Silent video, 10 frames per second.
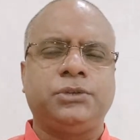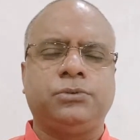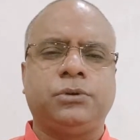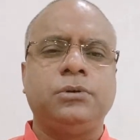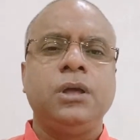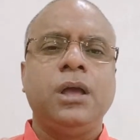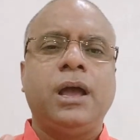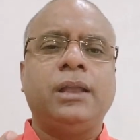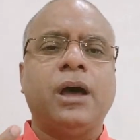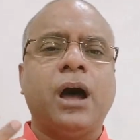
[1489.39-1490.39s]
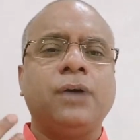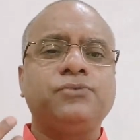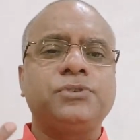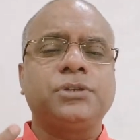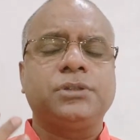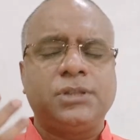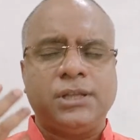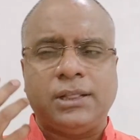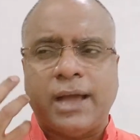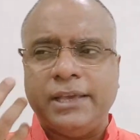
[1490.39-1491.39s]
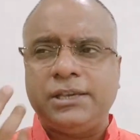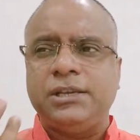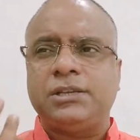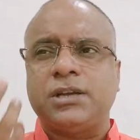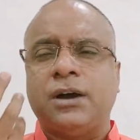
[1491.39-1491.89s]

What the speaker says: and after they like it,